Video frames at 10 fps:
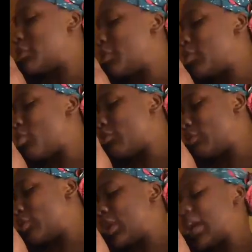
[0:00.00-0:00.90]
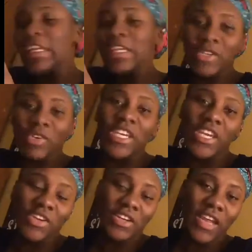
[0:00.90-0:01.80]
me over at least a
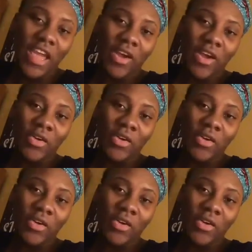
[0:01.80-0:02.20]
year now.